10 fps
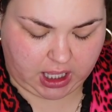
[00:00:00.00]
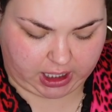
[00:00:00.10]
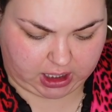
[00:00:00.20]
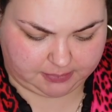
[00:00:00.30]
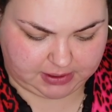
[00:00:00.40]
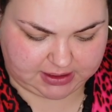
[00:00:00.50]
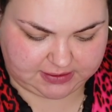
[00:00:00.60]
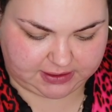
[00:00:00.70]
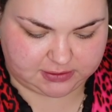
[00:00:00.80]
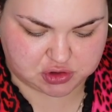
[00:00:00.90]
Um, it
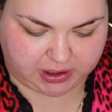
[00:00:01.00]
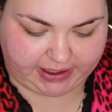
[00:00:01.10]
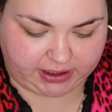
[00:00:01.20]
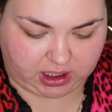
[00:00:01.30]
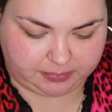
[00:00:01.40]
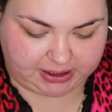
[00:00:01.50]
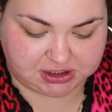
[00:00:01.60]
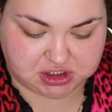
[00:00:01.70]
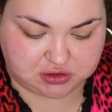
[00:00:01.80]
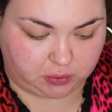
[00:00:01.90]
says dry
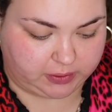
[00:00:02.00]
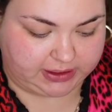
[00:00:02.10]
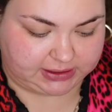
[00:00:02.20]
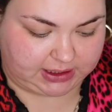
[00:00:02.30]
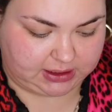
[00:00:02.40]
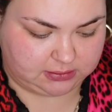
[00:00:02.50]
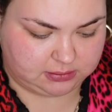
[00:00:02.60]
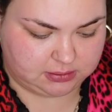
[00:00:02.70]
combination to oily.